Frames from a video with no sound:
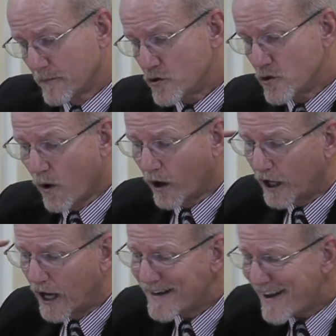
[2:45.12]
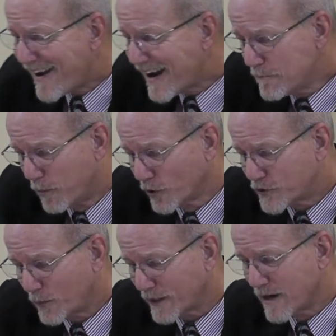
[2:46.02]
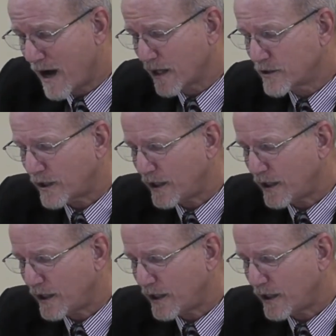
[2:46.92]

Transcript: you are unable to acknowledge